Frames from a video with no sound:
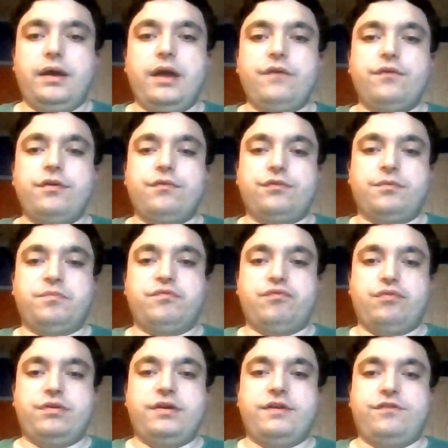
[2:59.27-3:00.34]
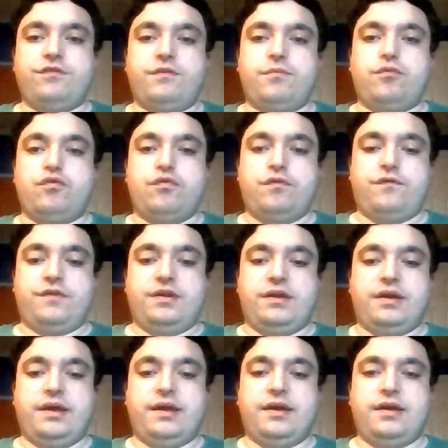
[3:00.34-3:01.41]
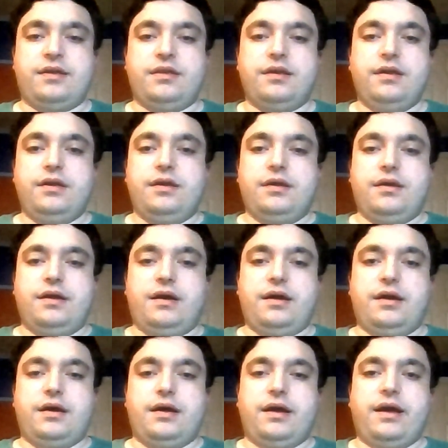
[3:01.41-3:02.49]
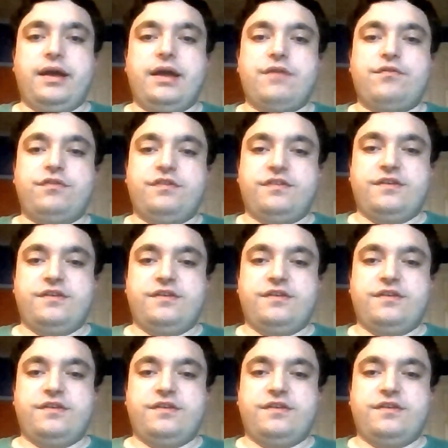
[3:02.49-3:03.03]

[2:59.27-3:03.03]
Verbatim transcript: I thought it was a pretty good movie, and I haven't